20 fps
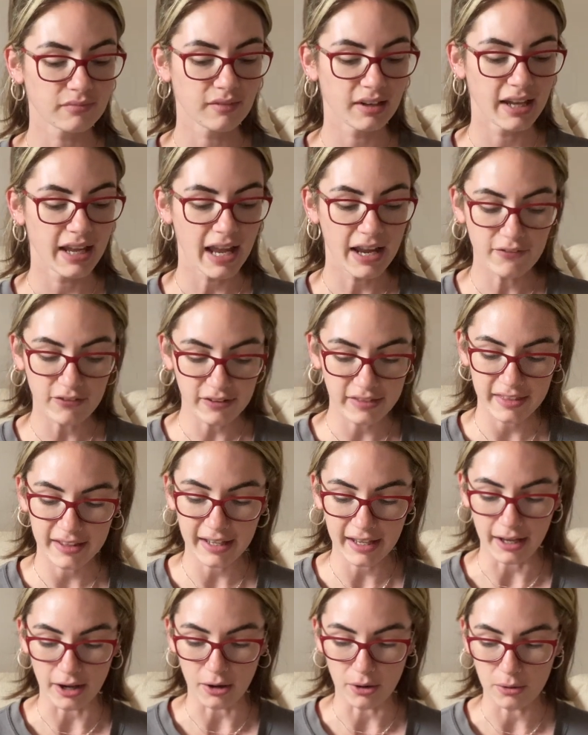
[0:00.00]
everything
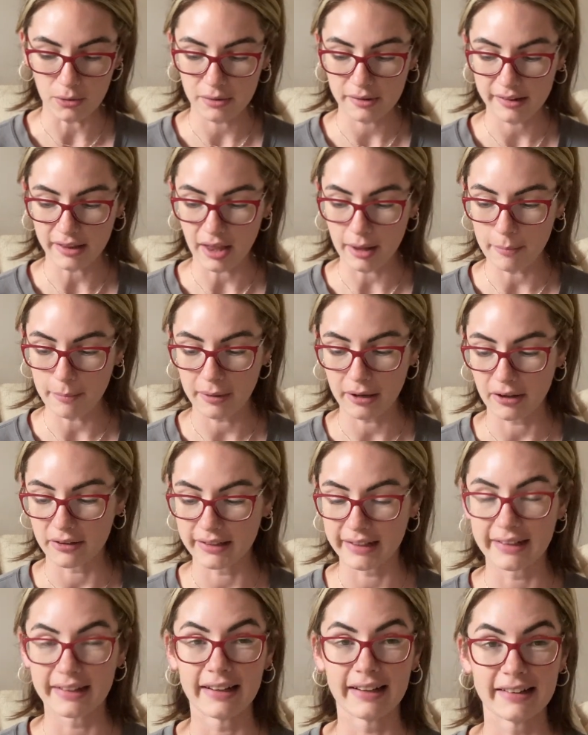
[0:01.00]
else that I'm
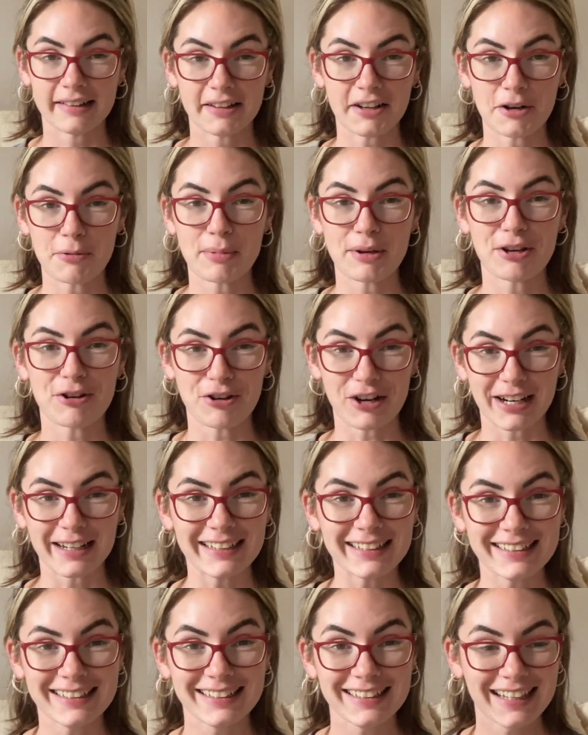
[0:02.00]
planting is going to be
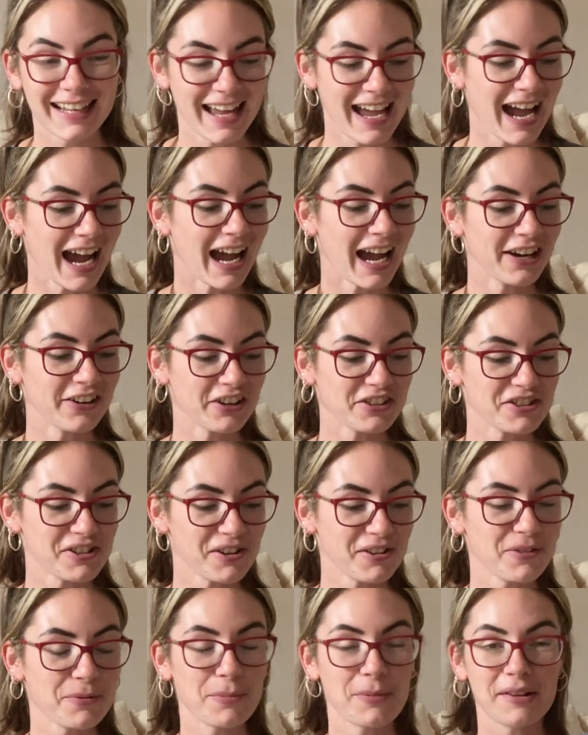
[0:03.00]
green, and I just
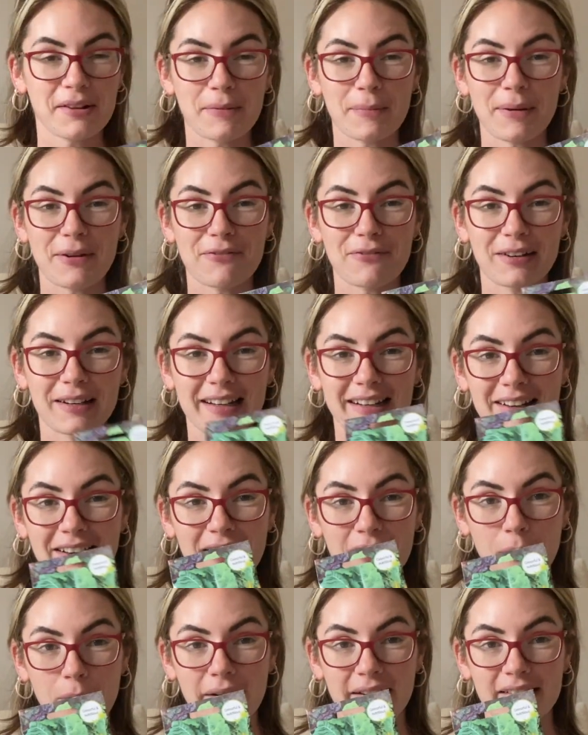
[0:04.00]
thought this would be a really
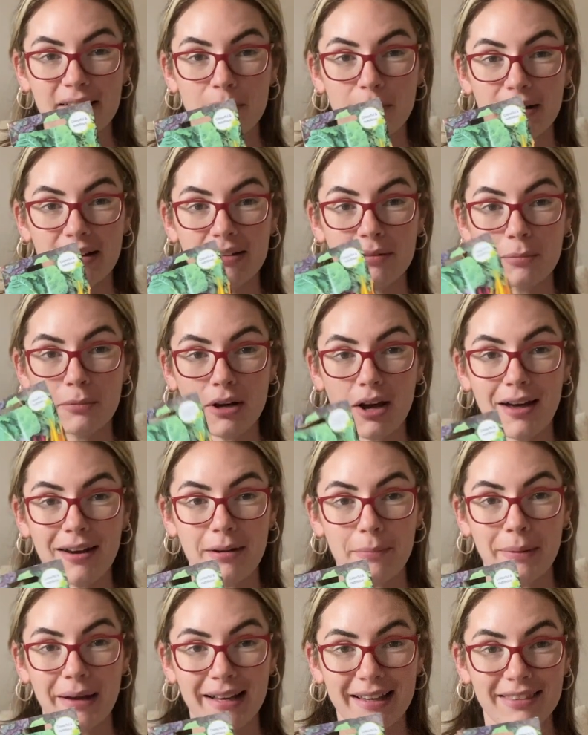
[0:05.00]
nice way to bring some colour
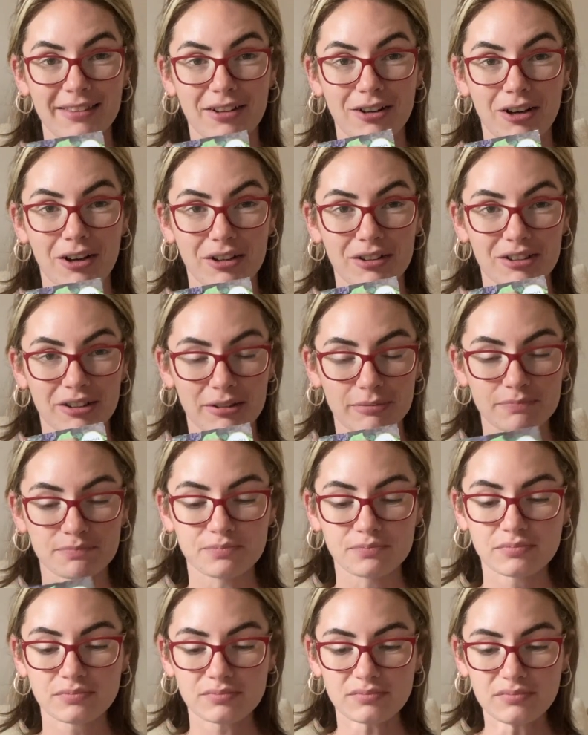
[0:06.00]
back in the garden.
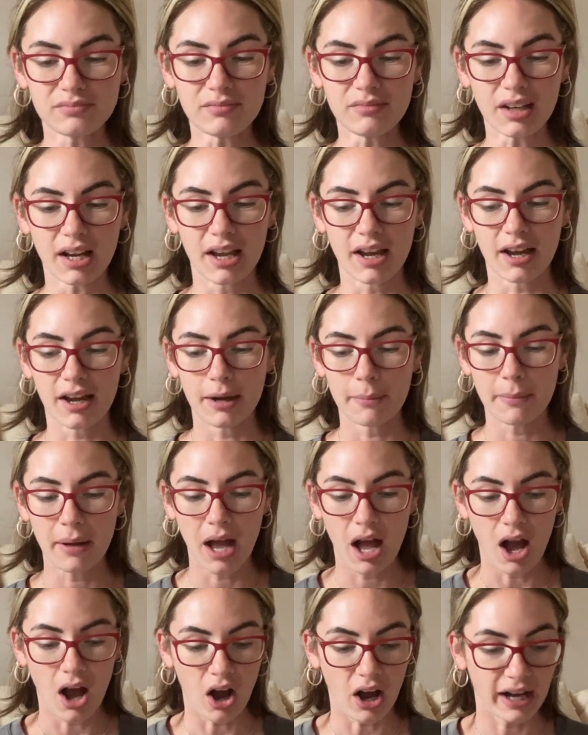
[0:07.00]

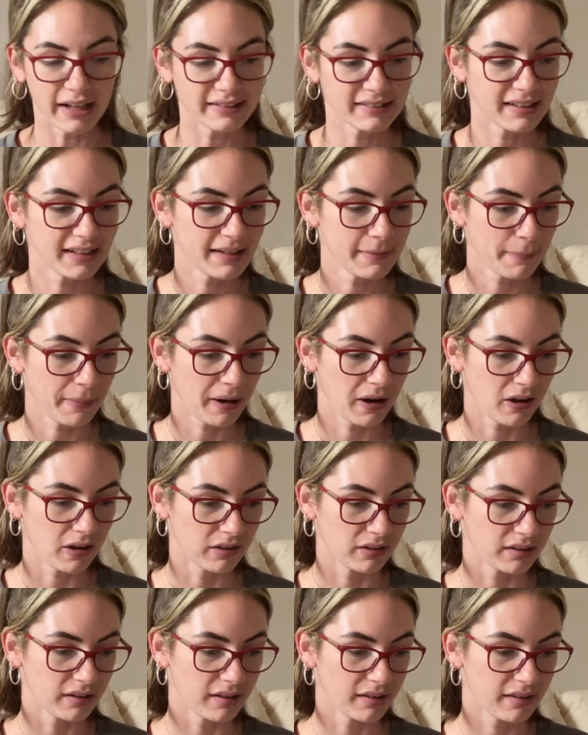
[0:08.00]
I did
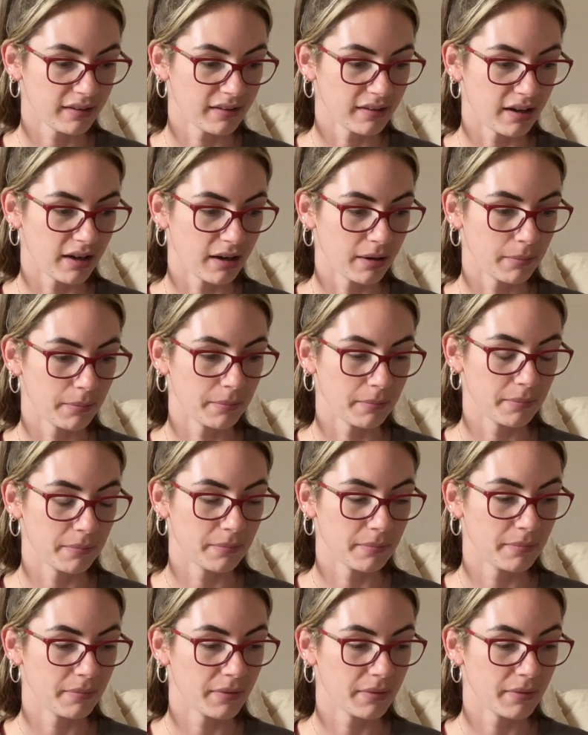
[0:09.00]
plant some